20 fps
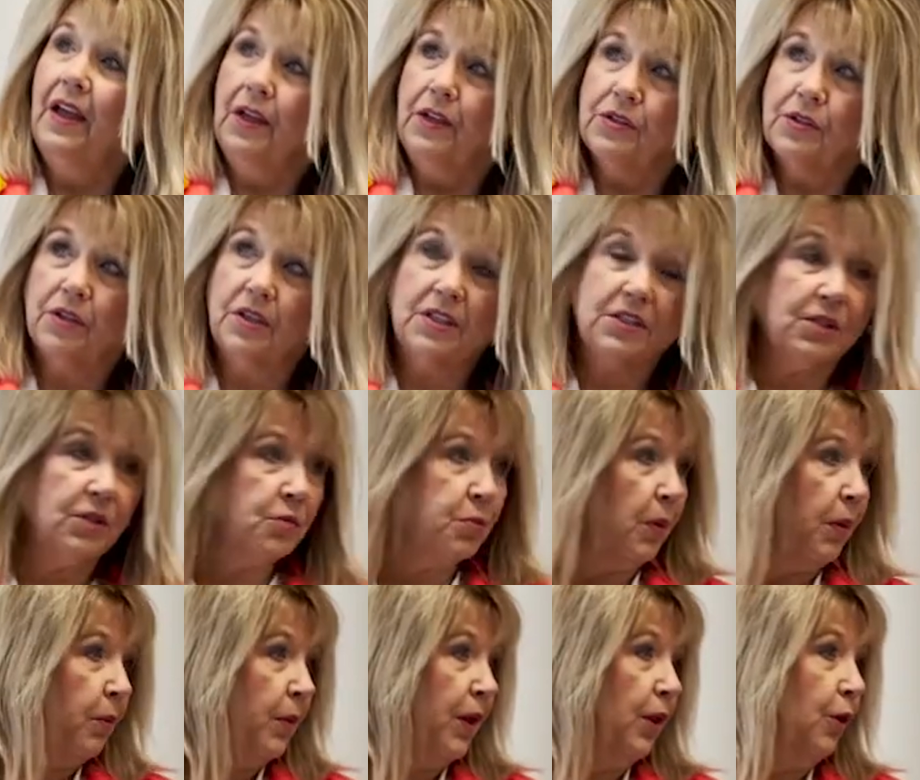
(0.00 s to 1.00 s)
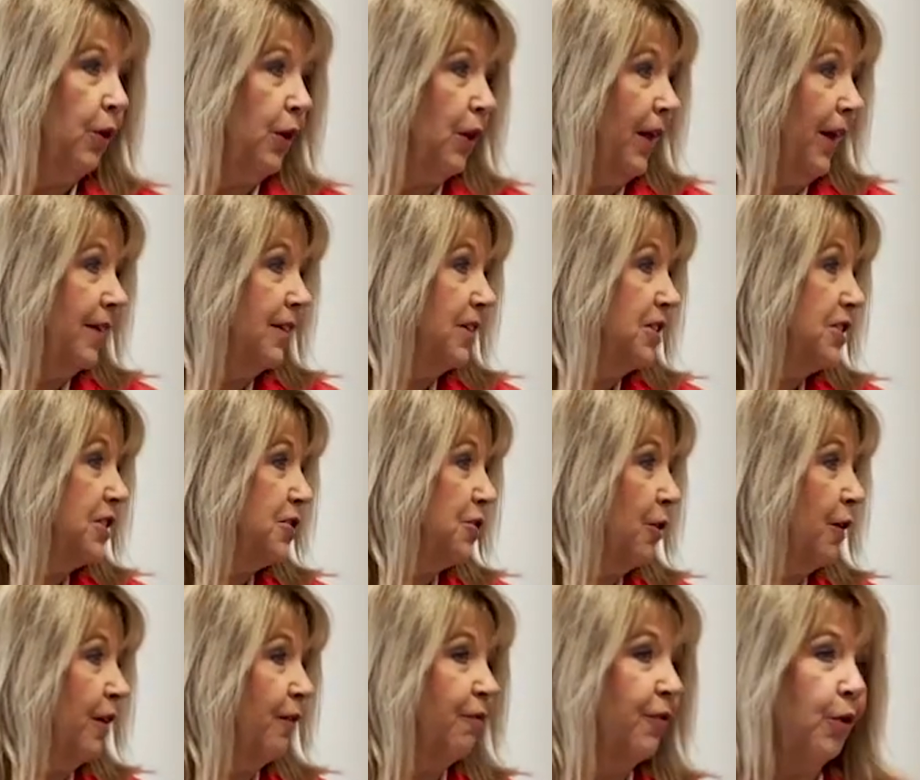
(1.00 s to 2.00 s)
So this is what we look like. This is our
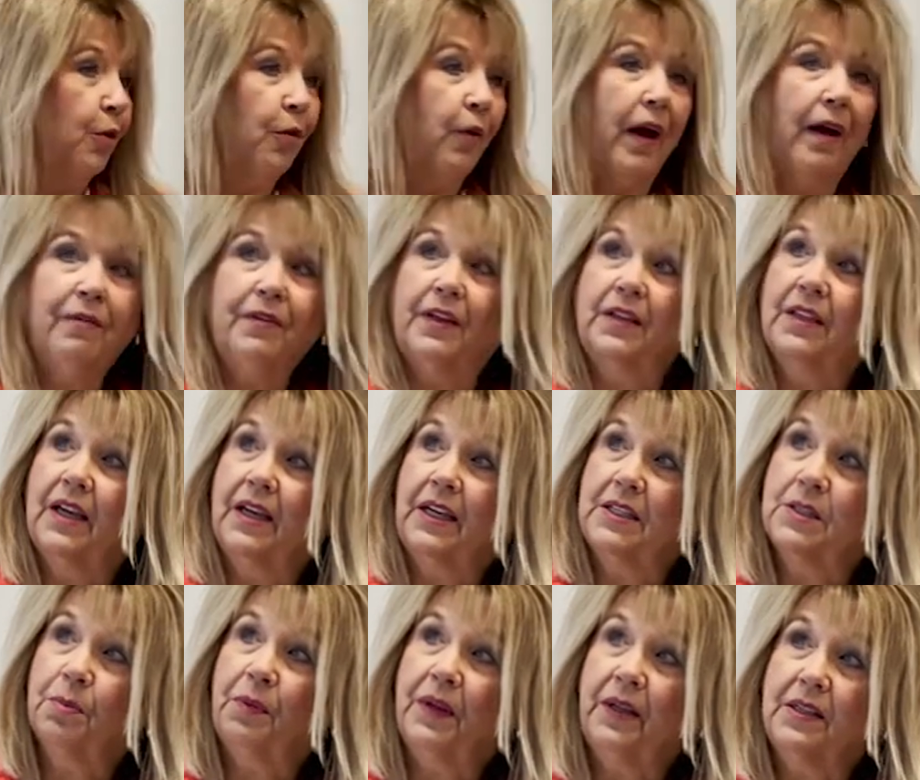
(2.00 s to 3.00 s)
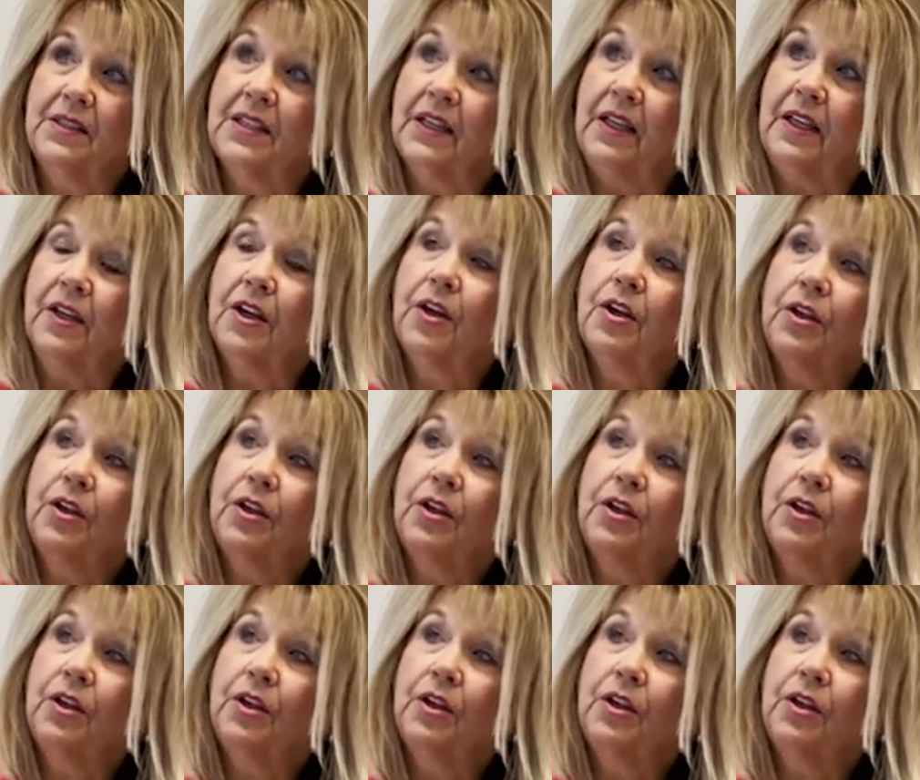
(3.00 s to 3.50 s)
infographic that explains it.